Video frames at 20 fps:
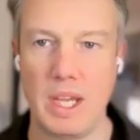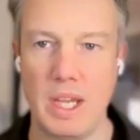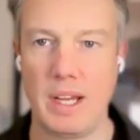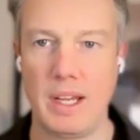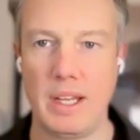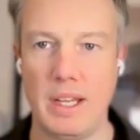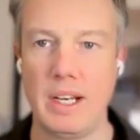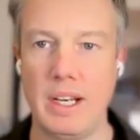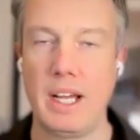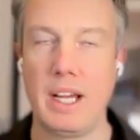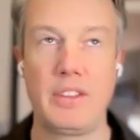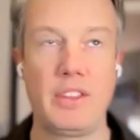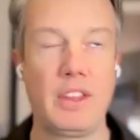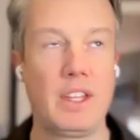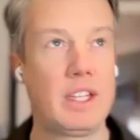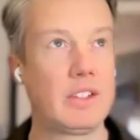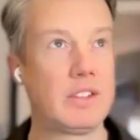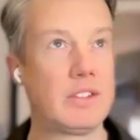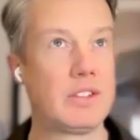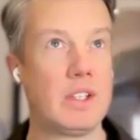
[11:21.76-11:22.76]
Yeah, and I
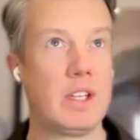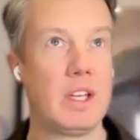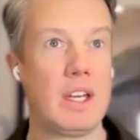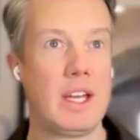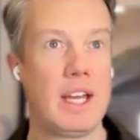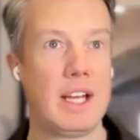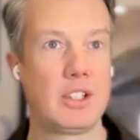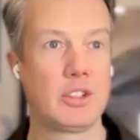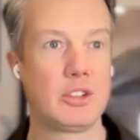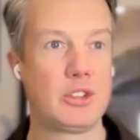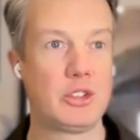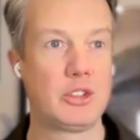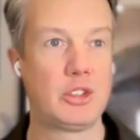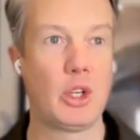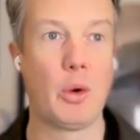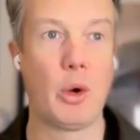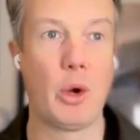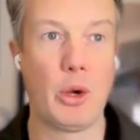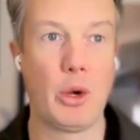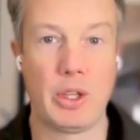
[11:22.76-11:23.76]
think it's also
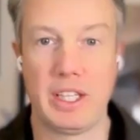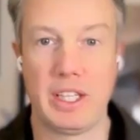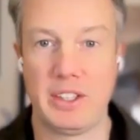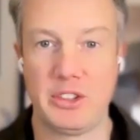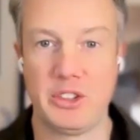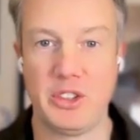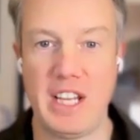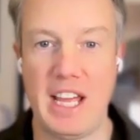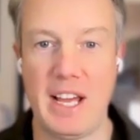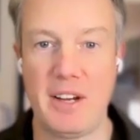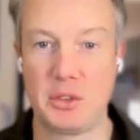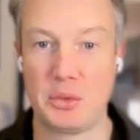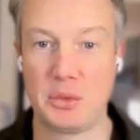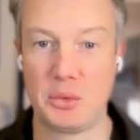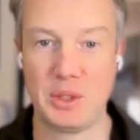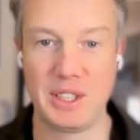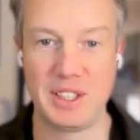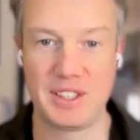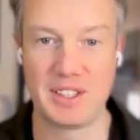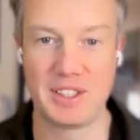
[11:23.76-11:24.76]
so early, so now is
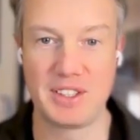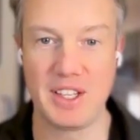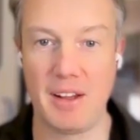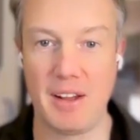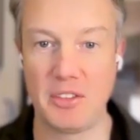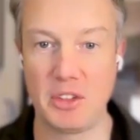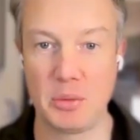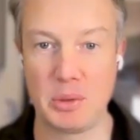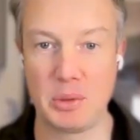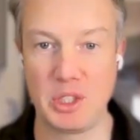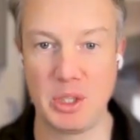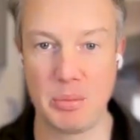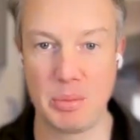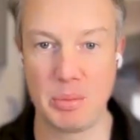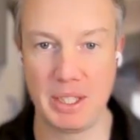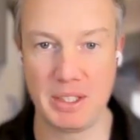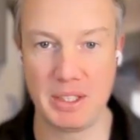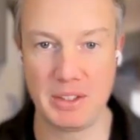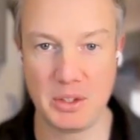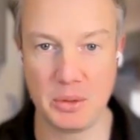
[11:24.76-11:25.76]
really the time to be
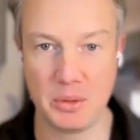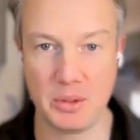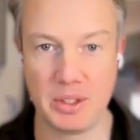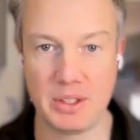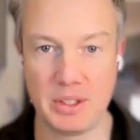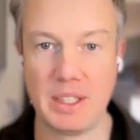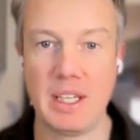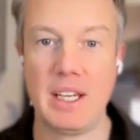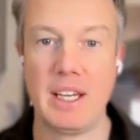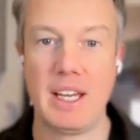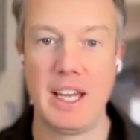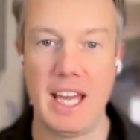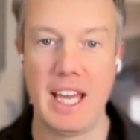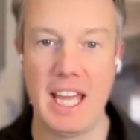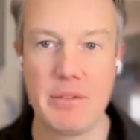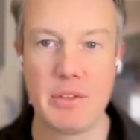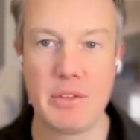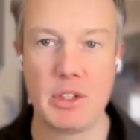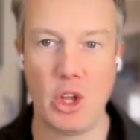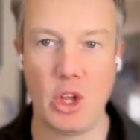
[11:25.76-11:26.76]
jumping into it,
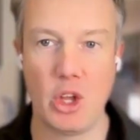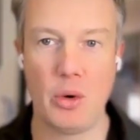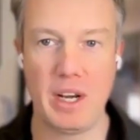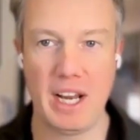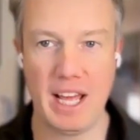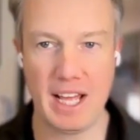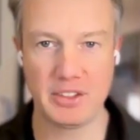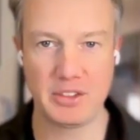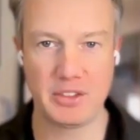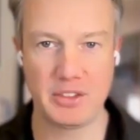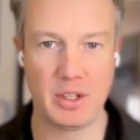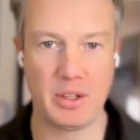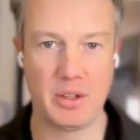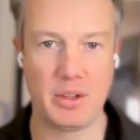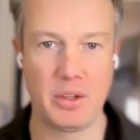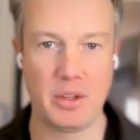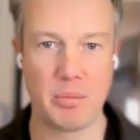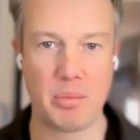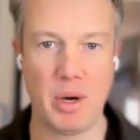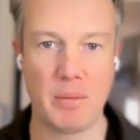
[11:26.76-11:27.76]
even though it has
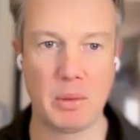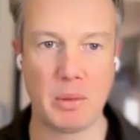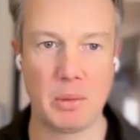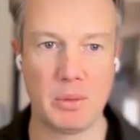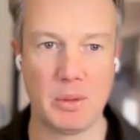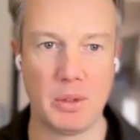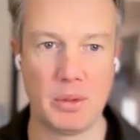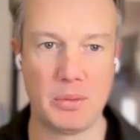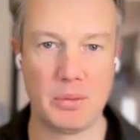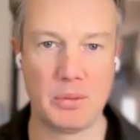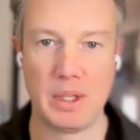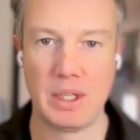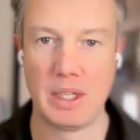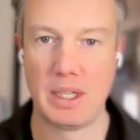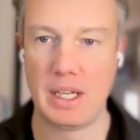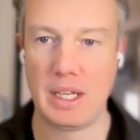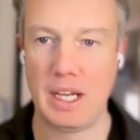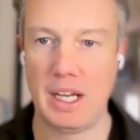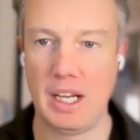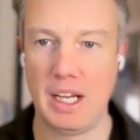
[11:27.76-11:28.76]
the problem
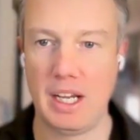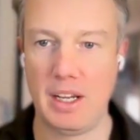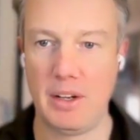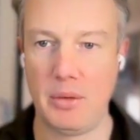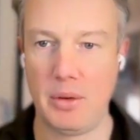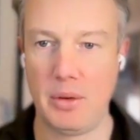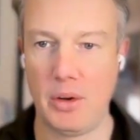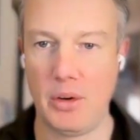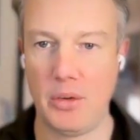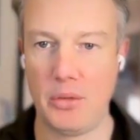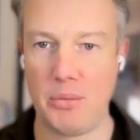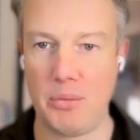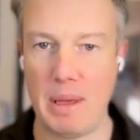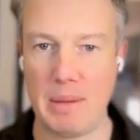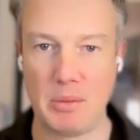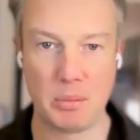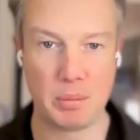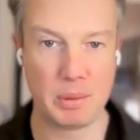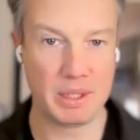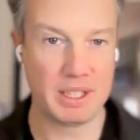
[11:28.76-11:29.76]
of
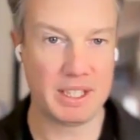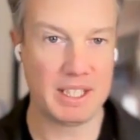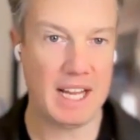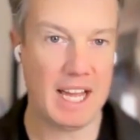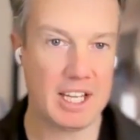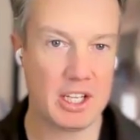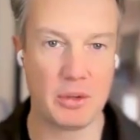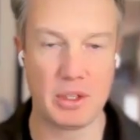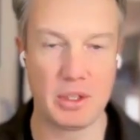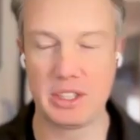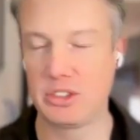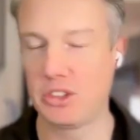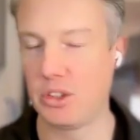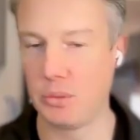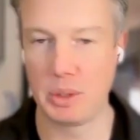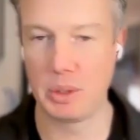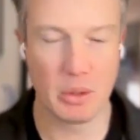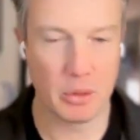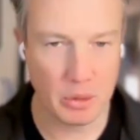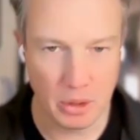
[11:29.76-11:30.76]
maybe being inaccurate. It's got,
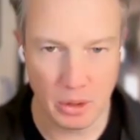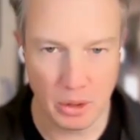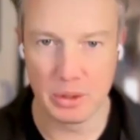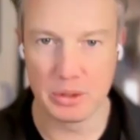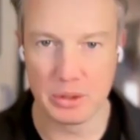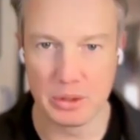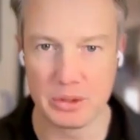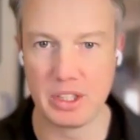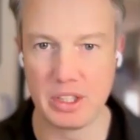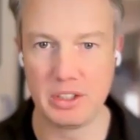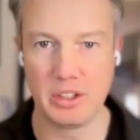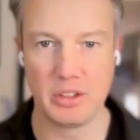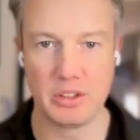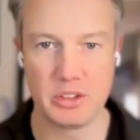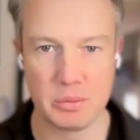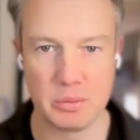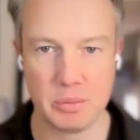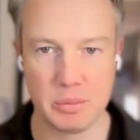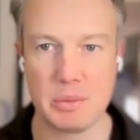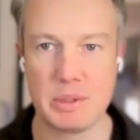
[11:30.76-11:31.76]
we all know that
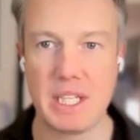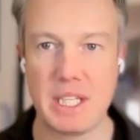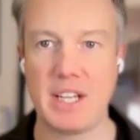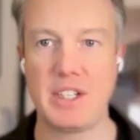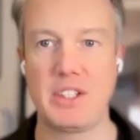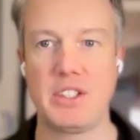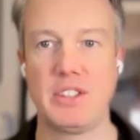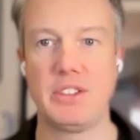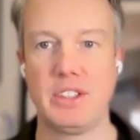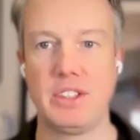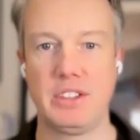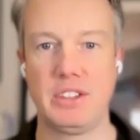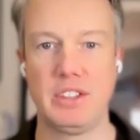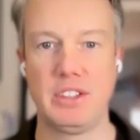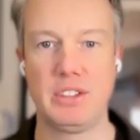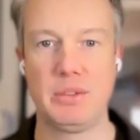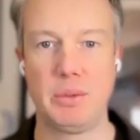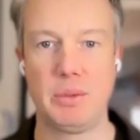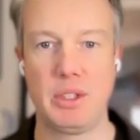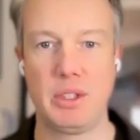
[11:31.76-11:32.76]
there's some limitations that
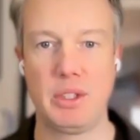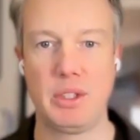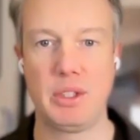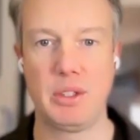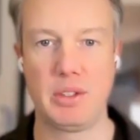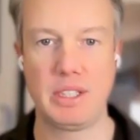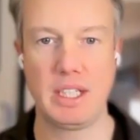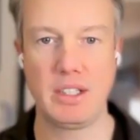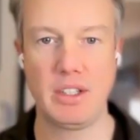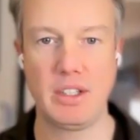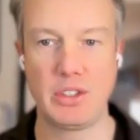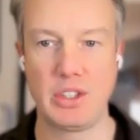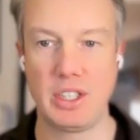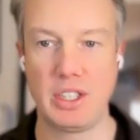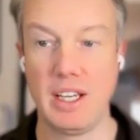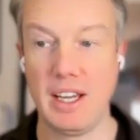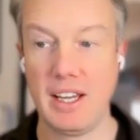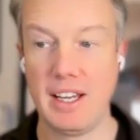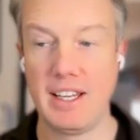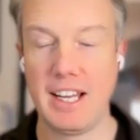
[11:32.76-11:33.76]
exist with the
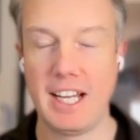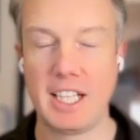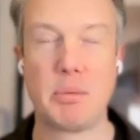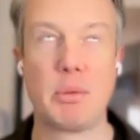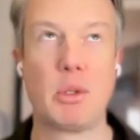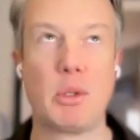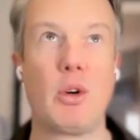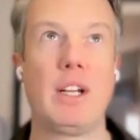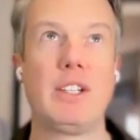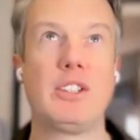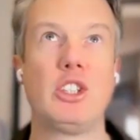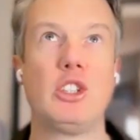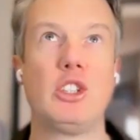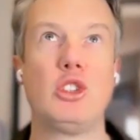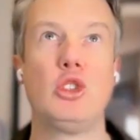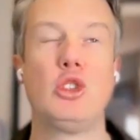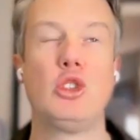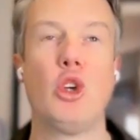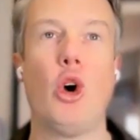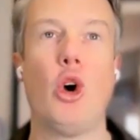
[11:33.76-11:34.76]
technology. It's progressing
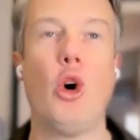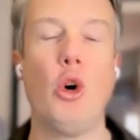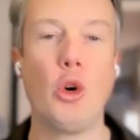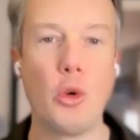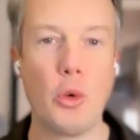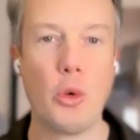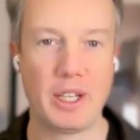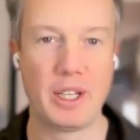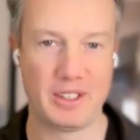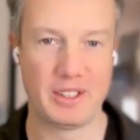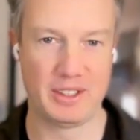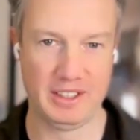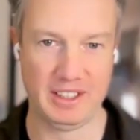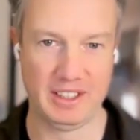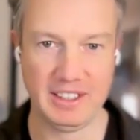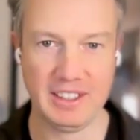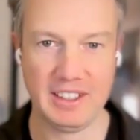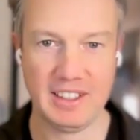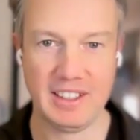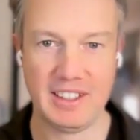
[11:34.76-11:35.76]
so
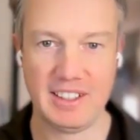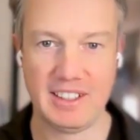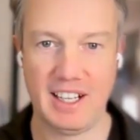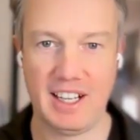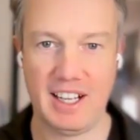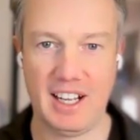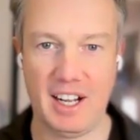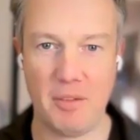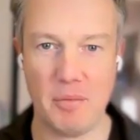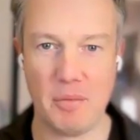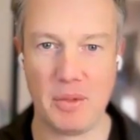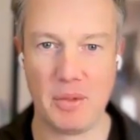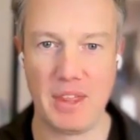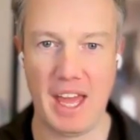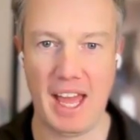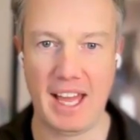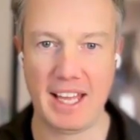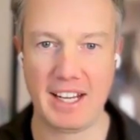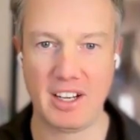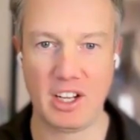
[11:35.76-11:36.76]
quickly
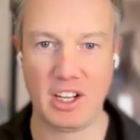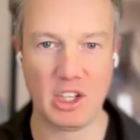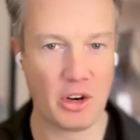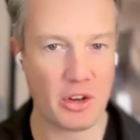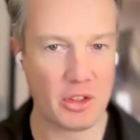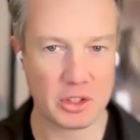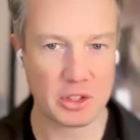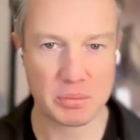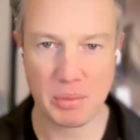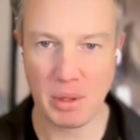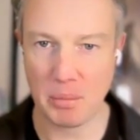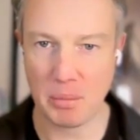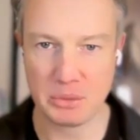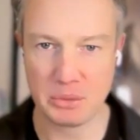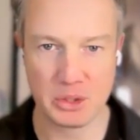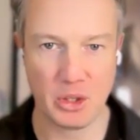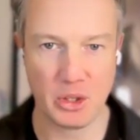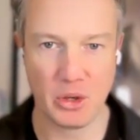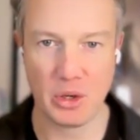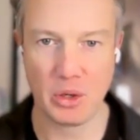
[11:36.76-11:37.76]
that a lot of those
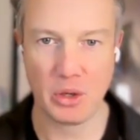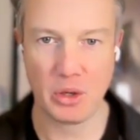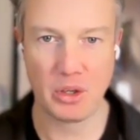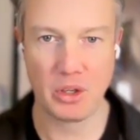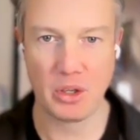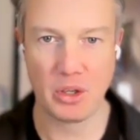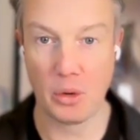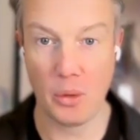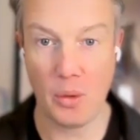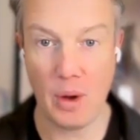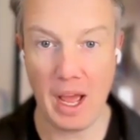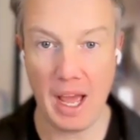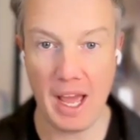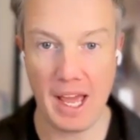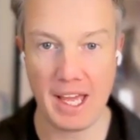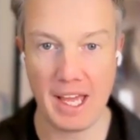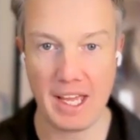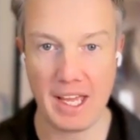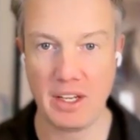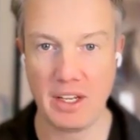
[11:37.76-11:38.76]
problems are going to go
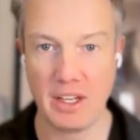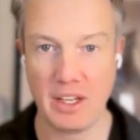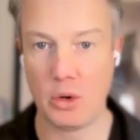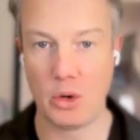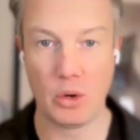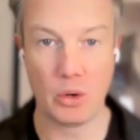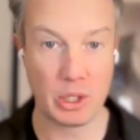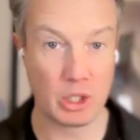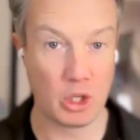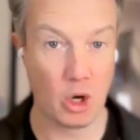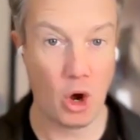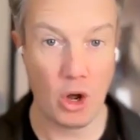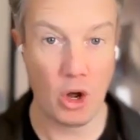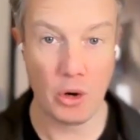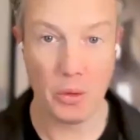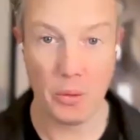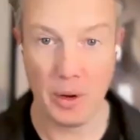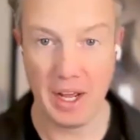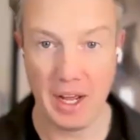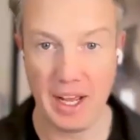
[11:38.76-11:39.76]
away or already gone
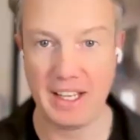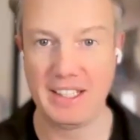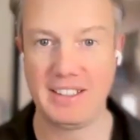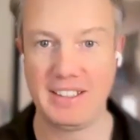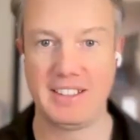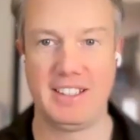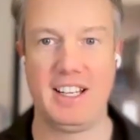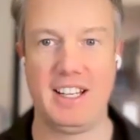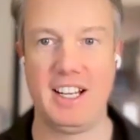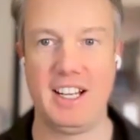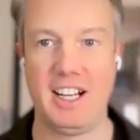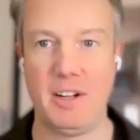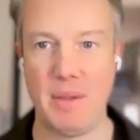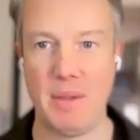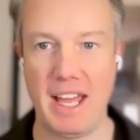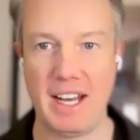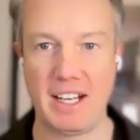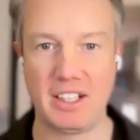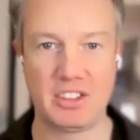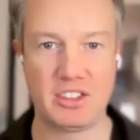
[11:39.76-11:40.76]
away,
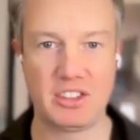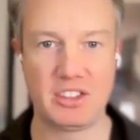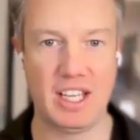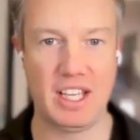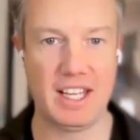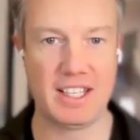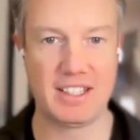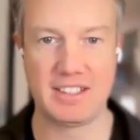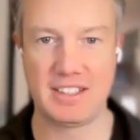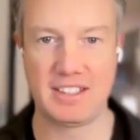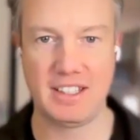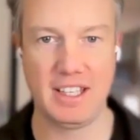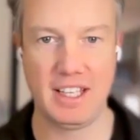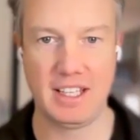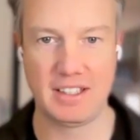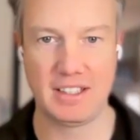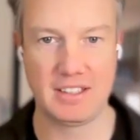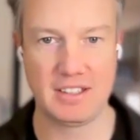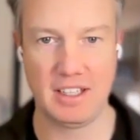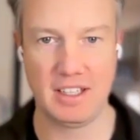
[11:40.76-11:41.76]
and it's
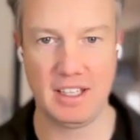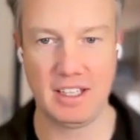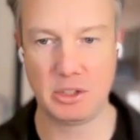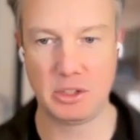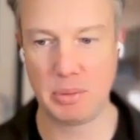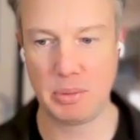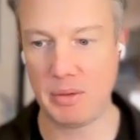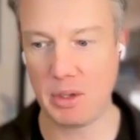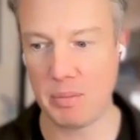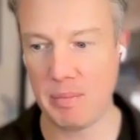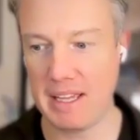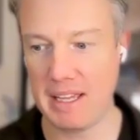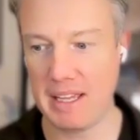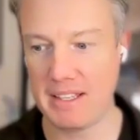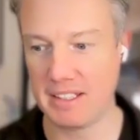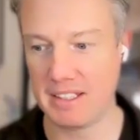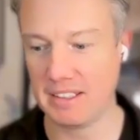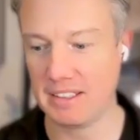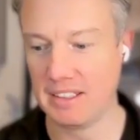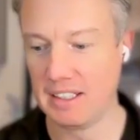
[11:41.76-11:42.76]
becoming
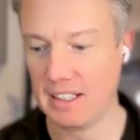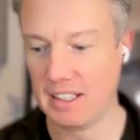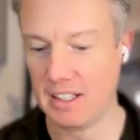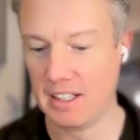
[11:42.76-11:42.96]
amazing.